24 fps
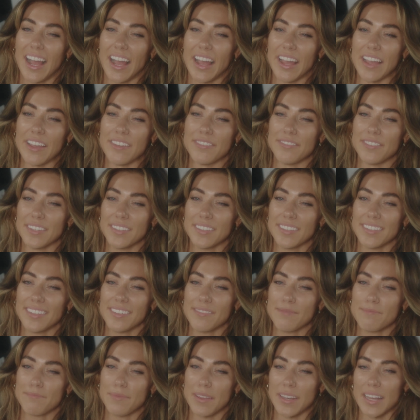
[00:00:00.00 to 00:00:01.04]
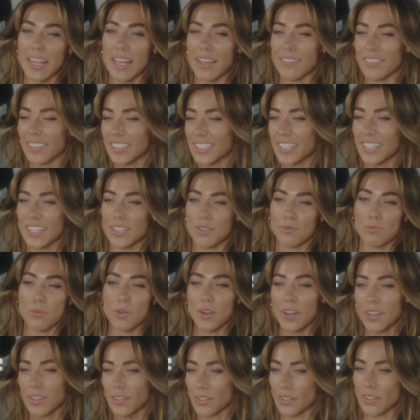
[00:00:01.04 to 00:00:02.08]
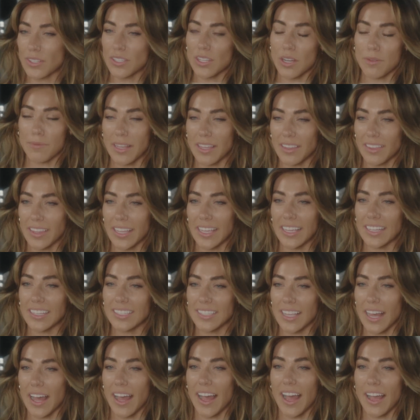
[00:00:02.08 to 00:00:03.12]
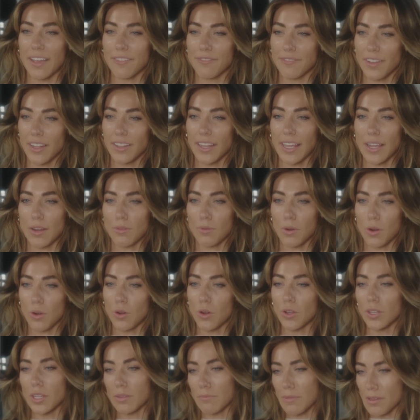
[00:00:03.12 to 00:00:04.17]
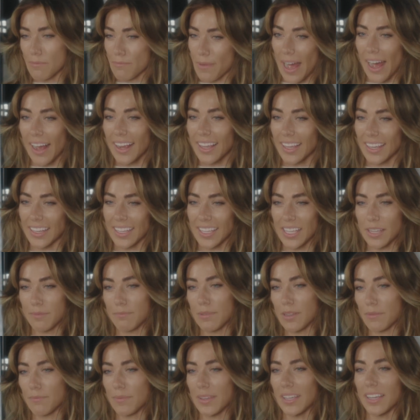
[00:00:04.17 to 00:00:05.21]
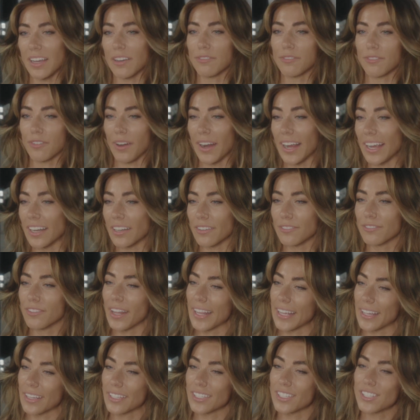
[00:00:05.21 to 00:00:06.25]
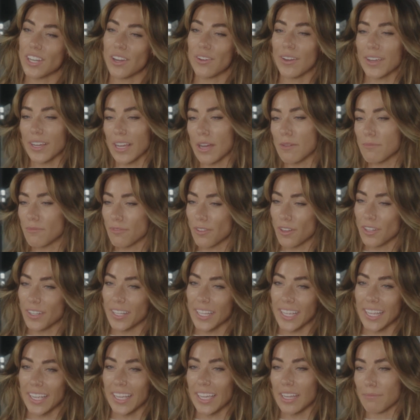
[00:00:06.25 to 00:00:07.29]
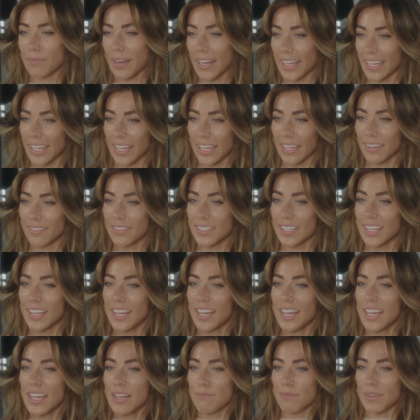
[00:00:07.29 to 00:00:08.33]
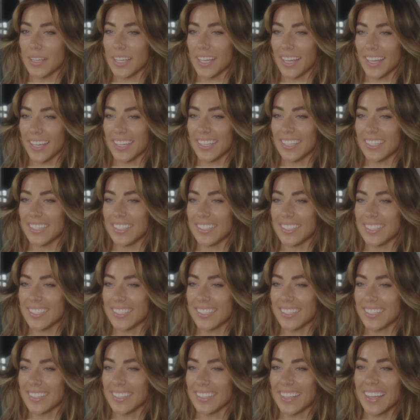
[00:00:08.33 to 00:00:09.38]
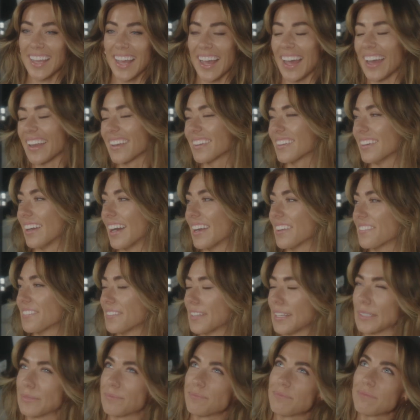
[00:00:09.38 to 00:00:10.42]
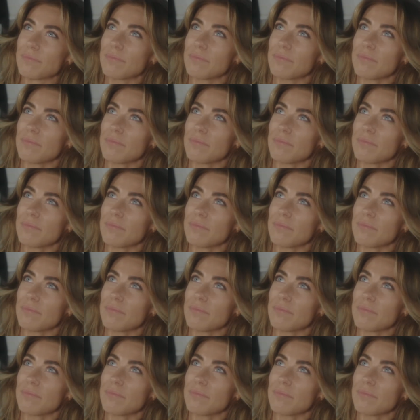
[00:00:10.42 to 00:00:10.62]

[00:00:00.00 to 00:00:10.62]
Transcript: I've been able to just work through so many things that I felt like were holding me back and keeping me afraid of like showing up fully in my gifts, because I don't know, I feel like